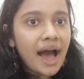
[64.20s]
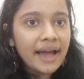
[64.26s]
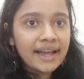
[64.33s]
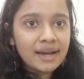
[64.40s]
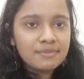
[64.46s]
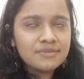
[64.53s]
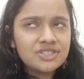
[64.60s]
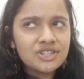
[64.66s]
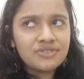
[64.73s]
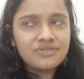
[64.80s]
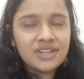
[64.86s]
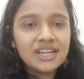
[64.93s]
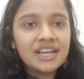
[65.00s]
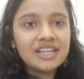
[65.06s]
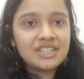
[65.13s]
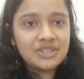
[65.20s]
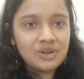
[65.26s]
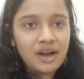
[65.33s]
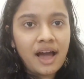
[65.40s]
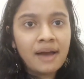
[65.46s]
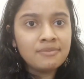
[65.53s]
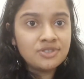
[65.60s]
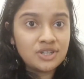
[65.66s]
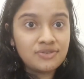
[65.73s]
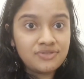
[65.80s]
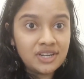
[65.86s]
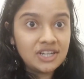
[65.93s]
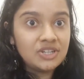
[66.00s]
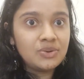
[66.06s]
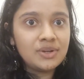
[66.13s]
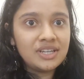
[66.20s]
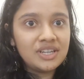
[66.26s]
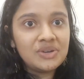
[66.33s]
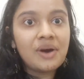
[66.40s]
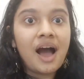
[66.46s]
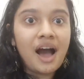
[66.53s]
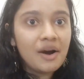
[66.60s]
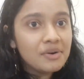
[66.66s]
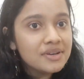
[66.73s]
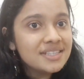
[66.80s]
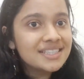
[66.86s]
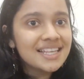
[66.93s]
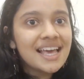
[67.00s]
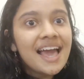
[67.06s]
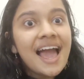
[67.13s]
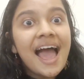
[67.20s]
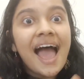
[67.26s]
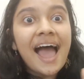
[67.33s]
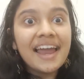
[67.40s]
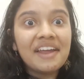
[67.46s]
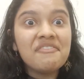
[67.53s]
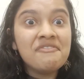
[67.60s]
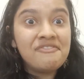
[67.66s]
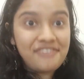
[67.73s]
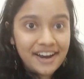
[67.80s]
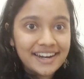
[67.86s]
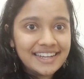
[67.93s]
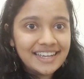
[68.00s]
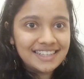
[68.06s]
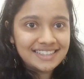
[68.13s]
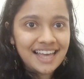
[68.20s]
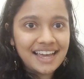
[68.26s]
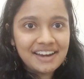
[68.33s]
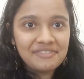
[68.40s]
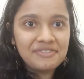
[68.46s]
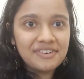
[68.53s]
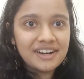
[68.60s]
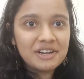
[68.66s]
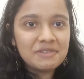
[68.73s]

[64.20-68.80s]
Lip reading: I'm shifting to a new house and I'm very excited for